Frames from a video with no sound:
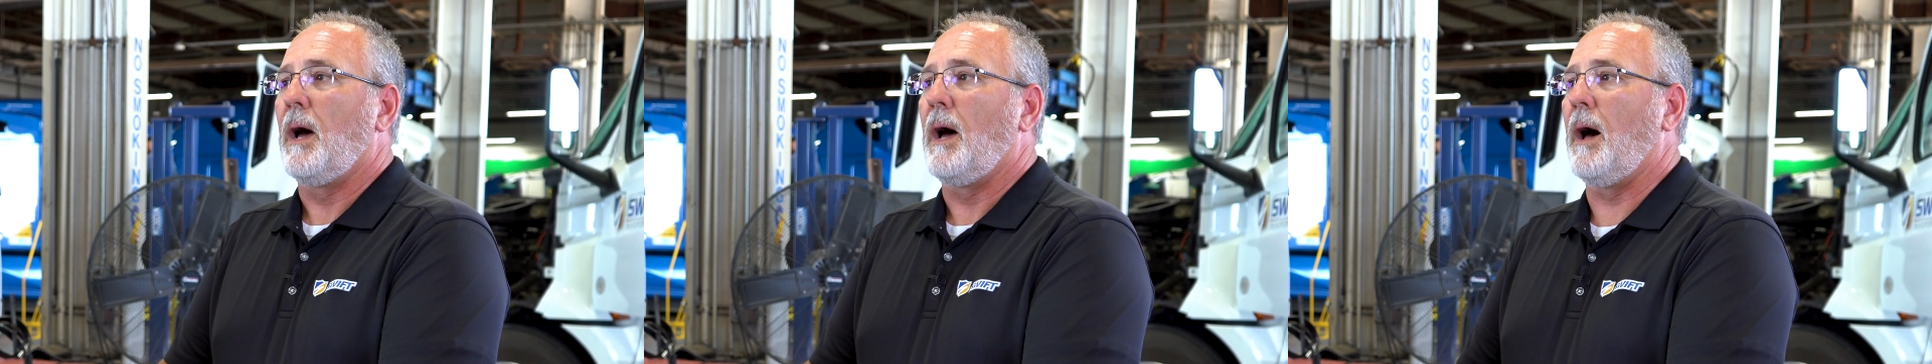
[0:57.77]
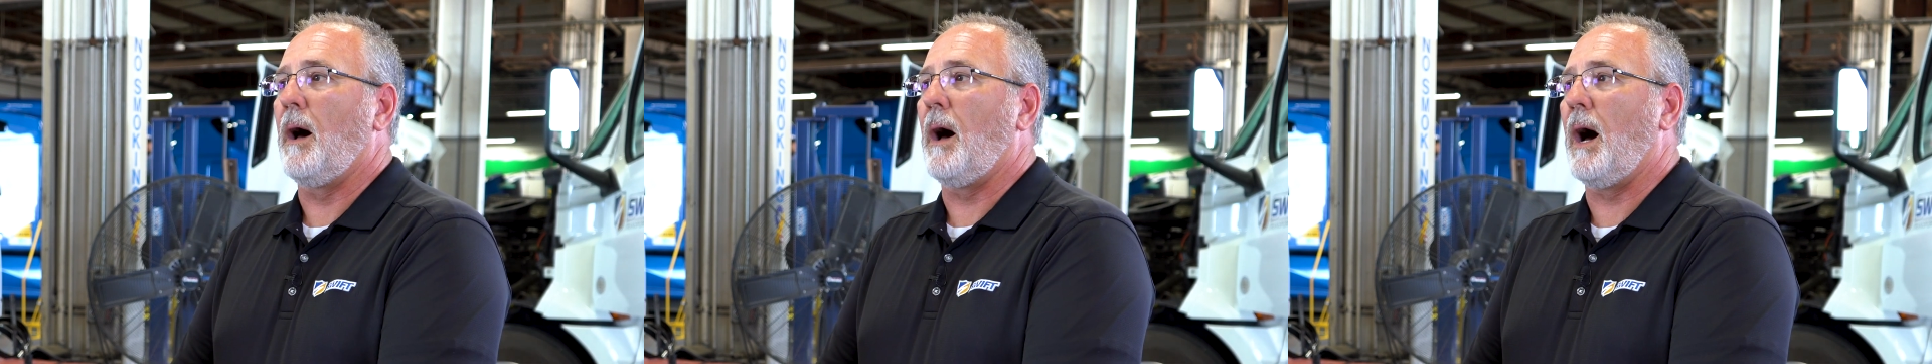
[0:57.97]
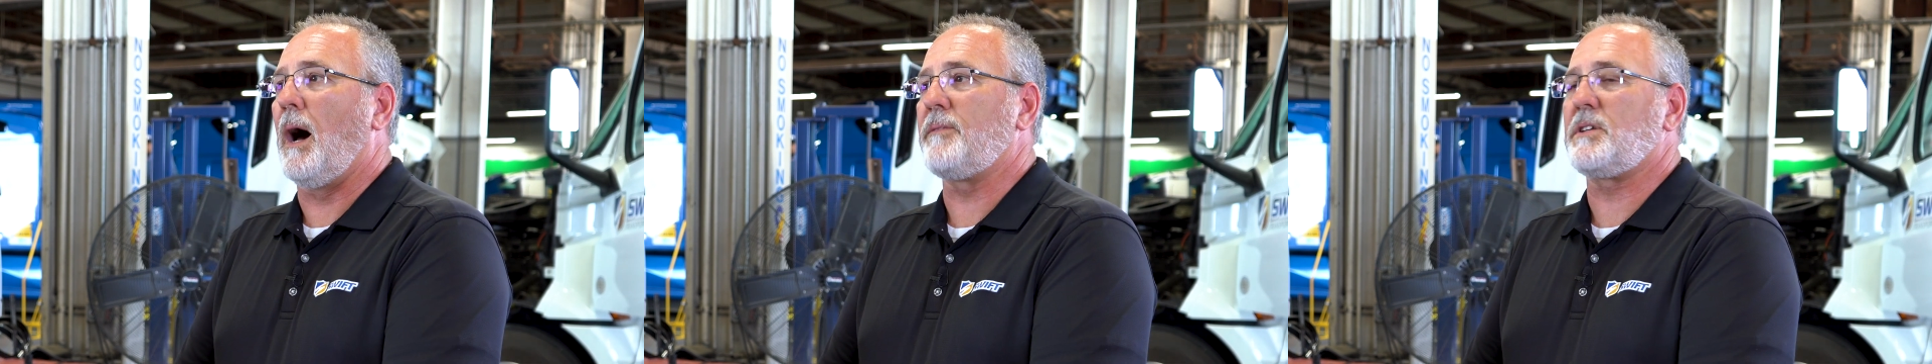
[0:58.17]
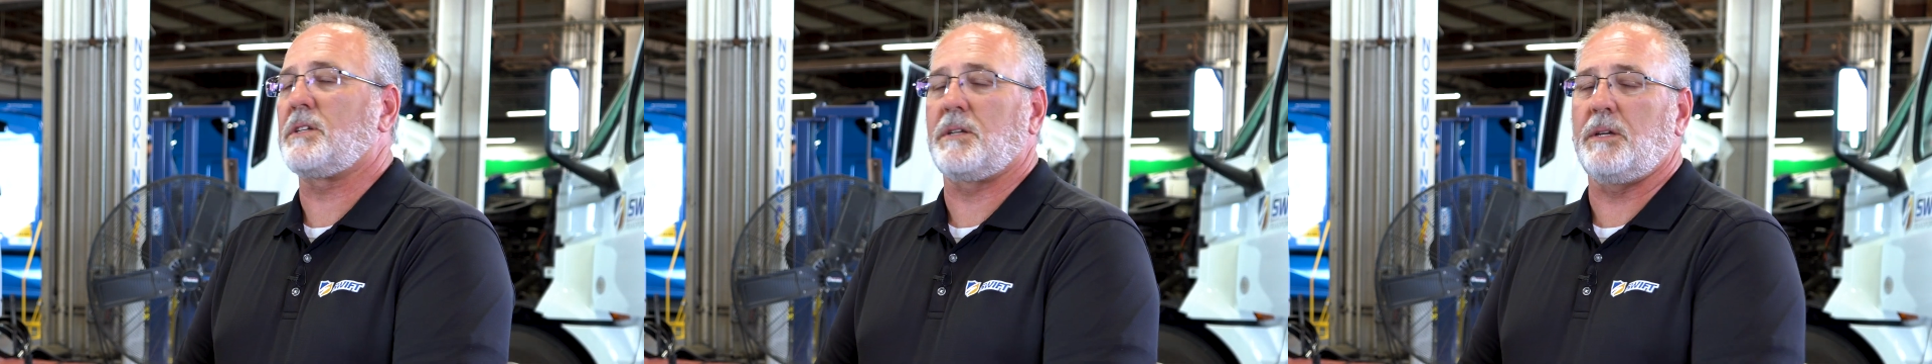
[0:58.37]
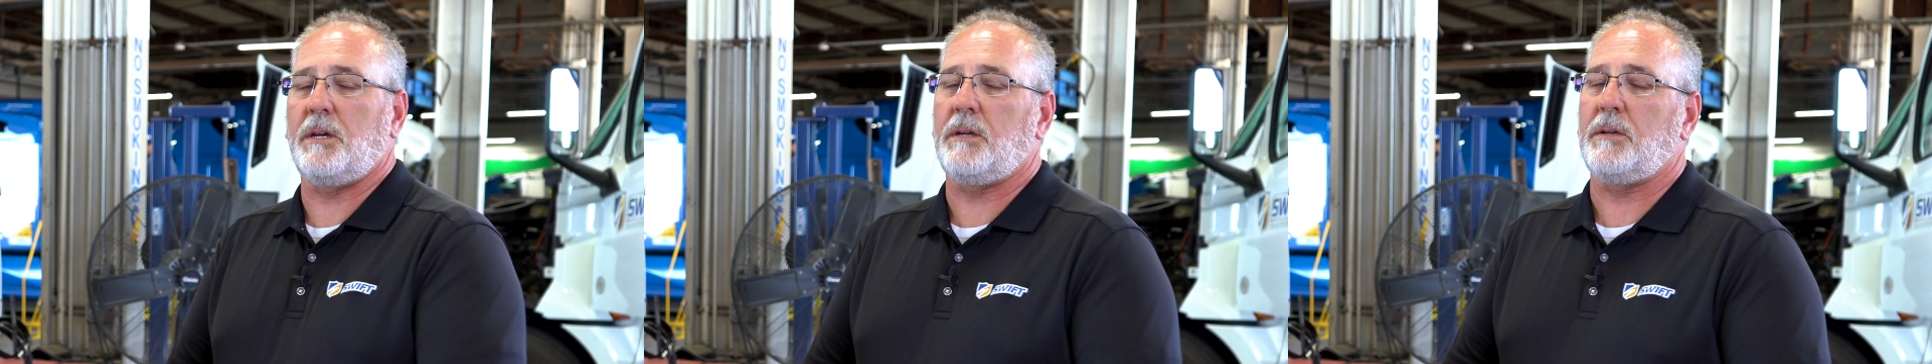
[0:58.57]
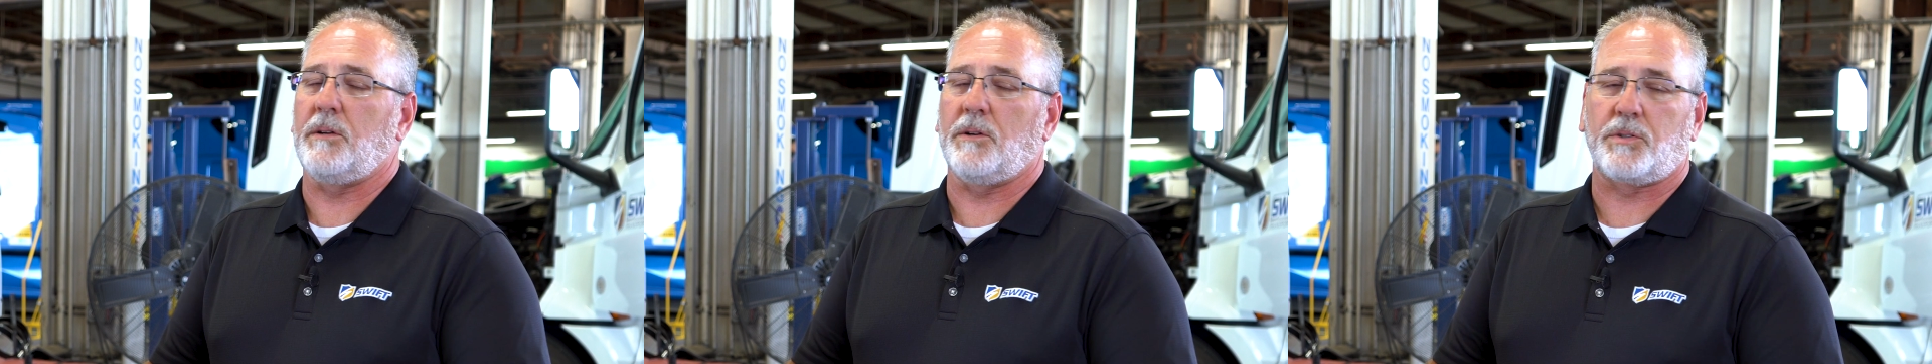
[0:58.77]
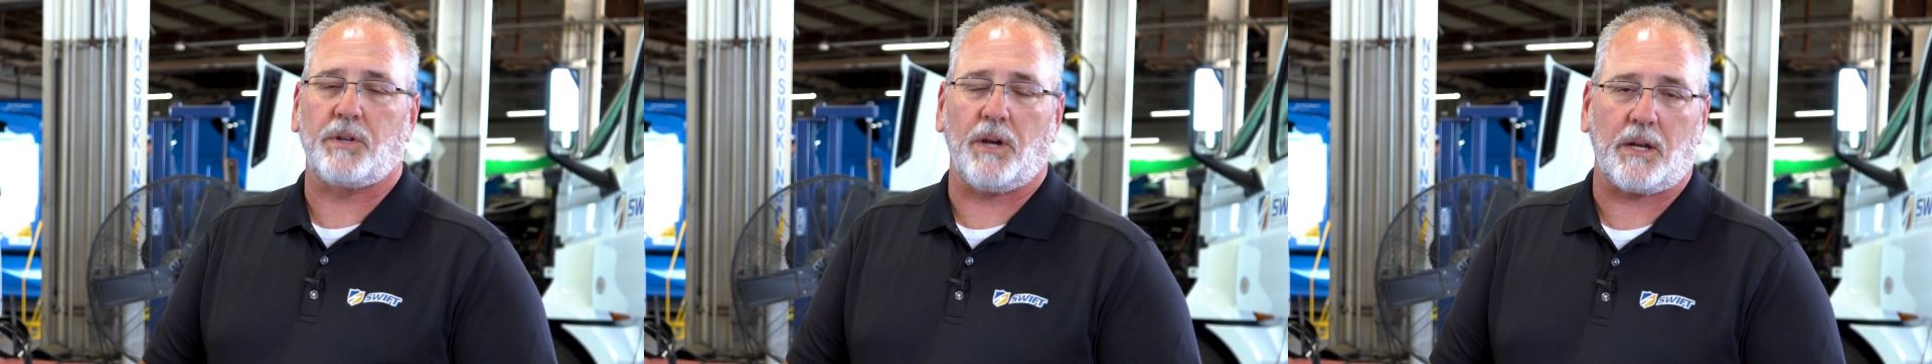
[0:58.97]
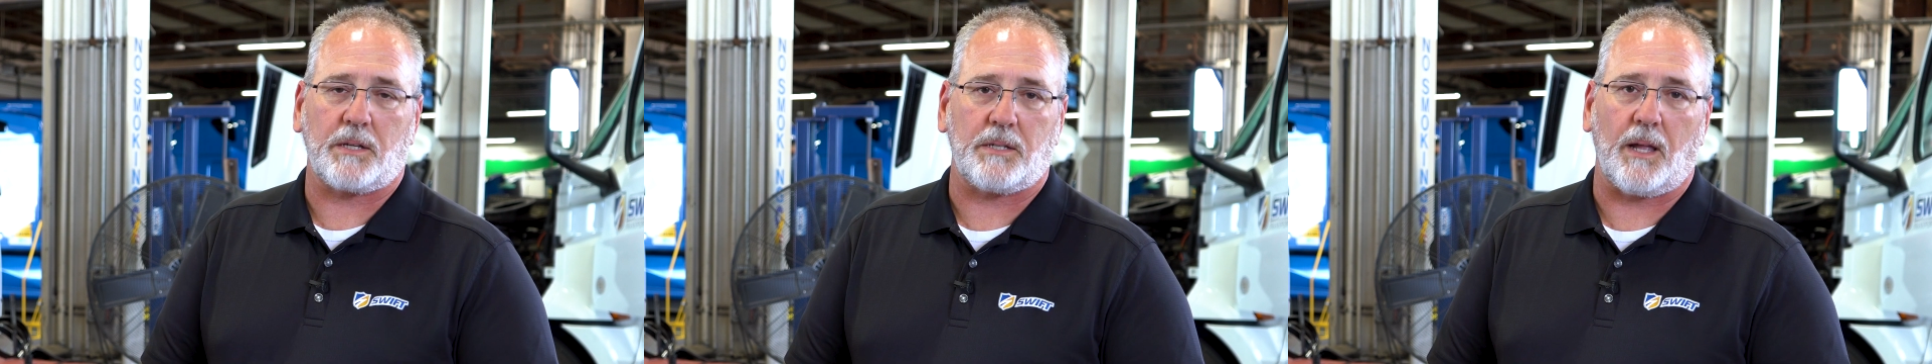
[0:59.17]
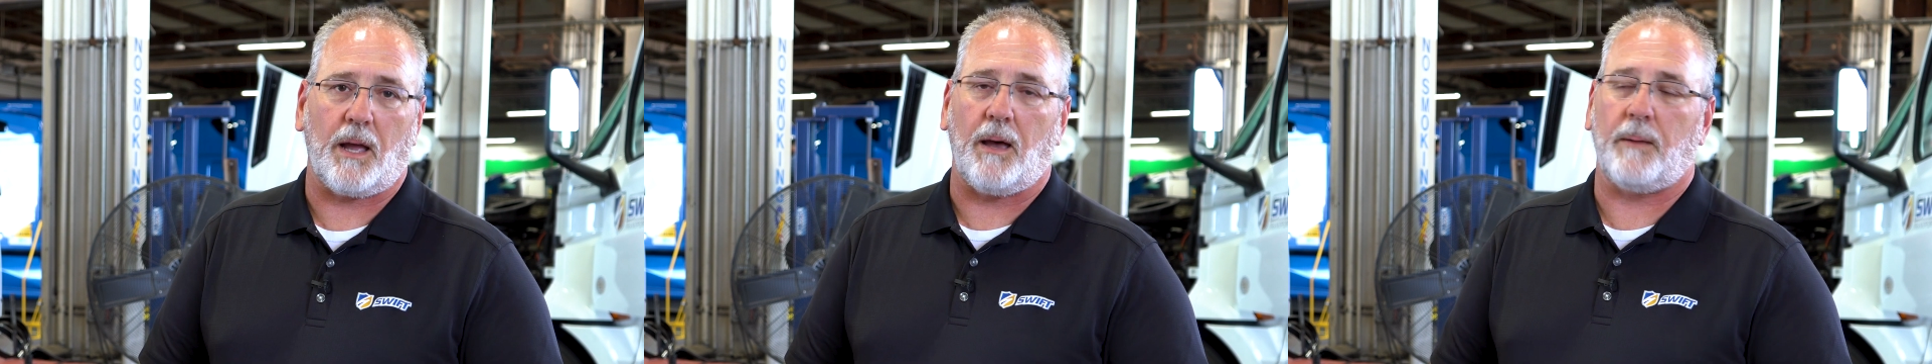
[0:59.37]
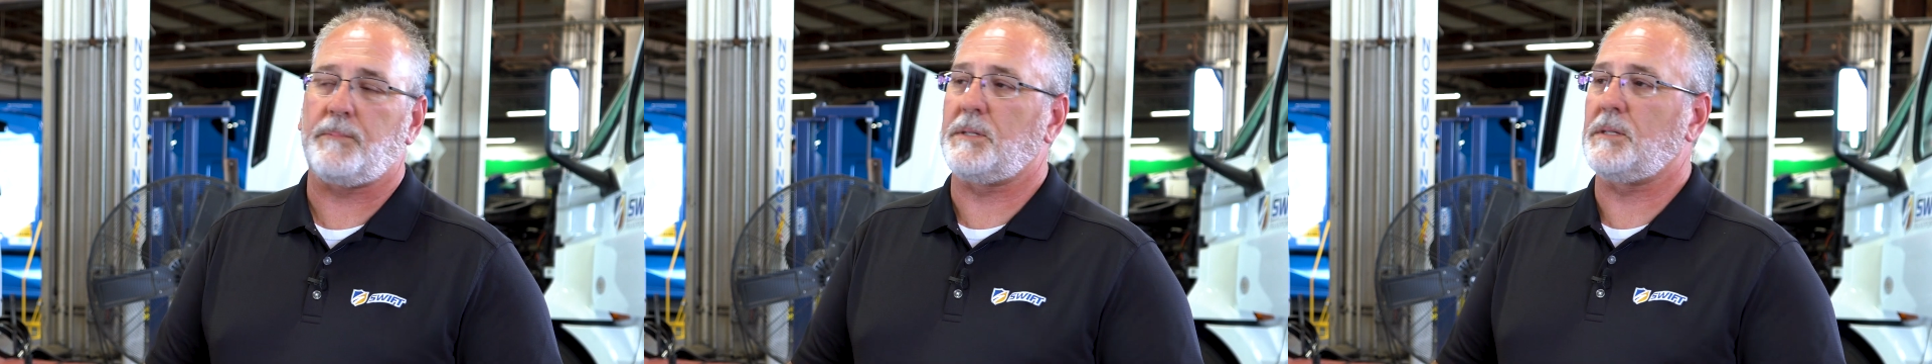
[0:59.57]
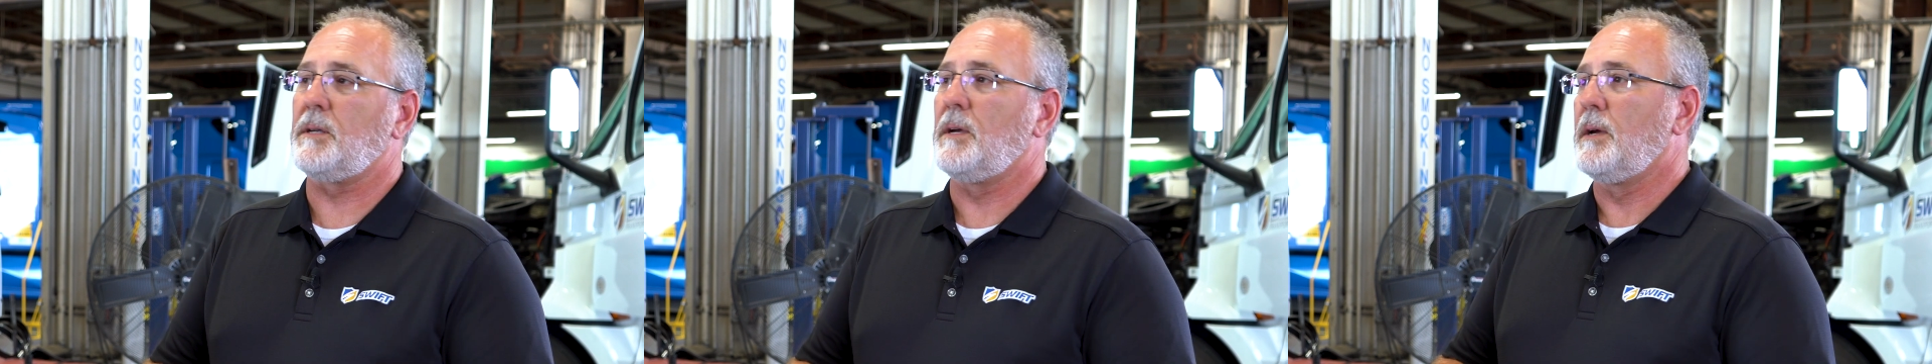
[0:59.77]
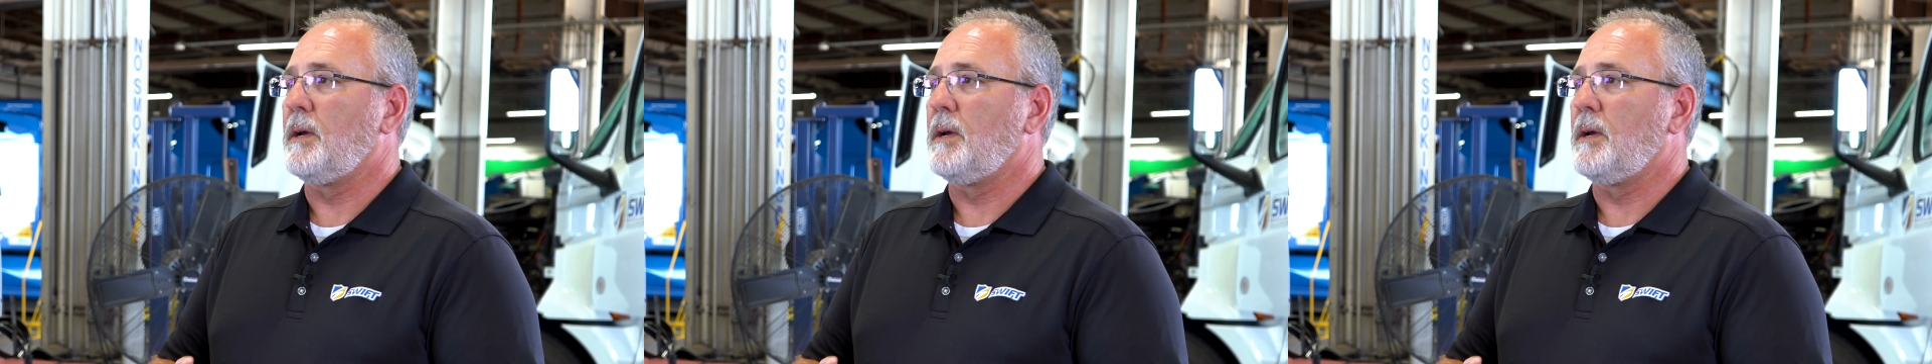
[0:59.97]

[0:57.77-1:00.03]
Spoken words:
Obviously, your truck stops,